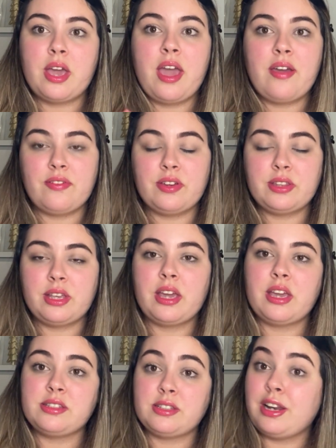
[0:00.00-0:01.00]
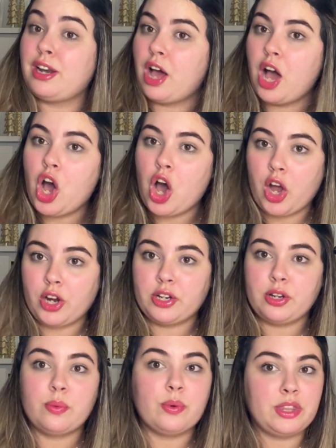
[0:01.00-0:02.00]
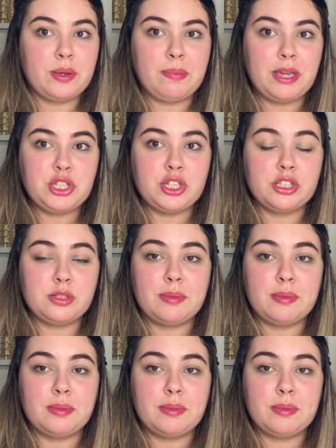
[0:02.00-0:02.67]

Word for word: everything is a lot harder with the patients